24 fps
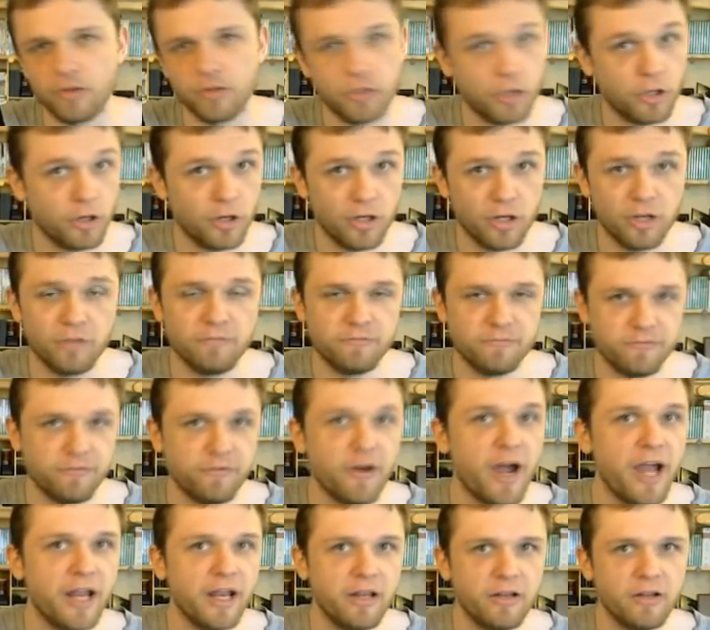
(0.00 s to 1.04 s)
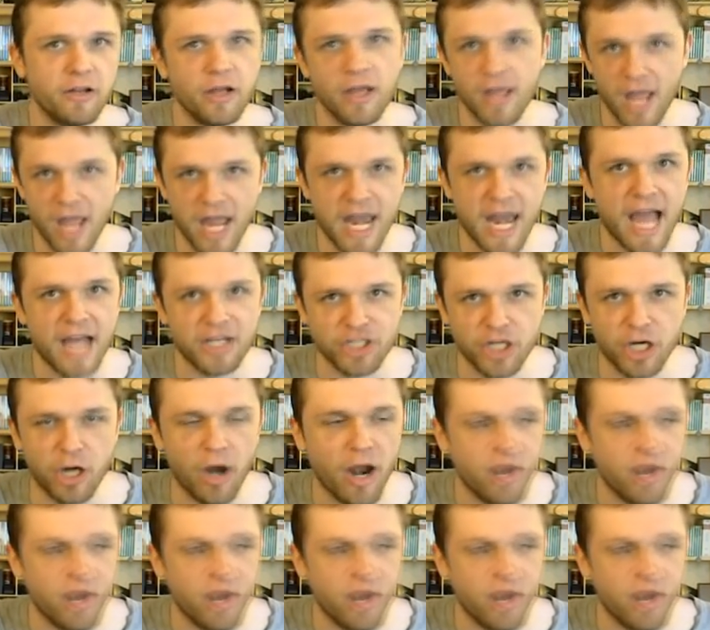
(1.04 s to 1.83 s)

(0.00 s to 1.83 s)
you're going to find an edge here,